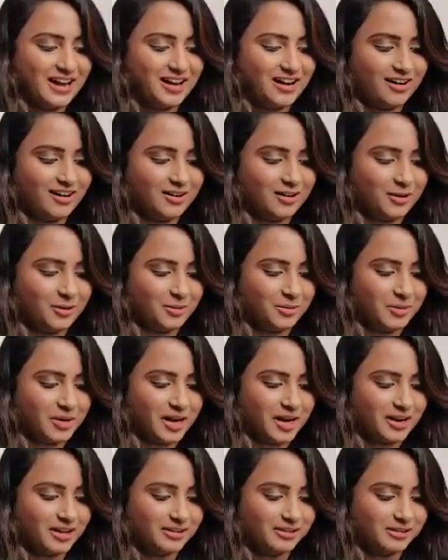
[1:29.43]

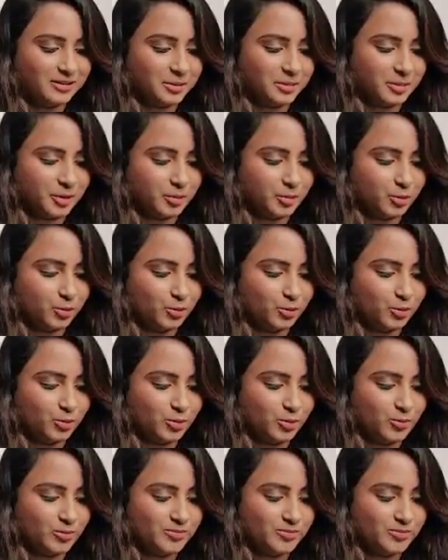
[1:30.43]
Ananta Prabhu,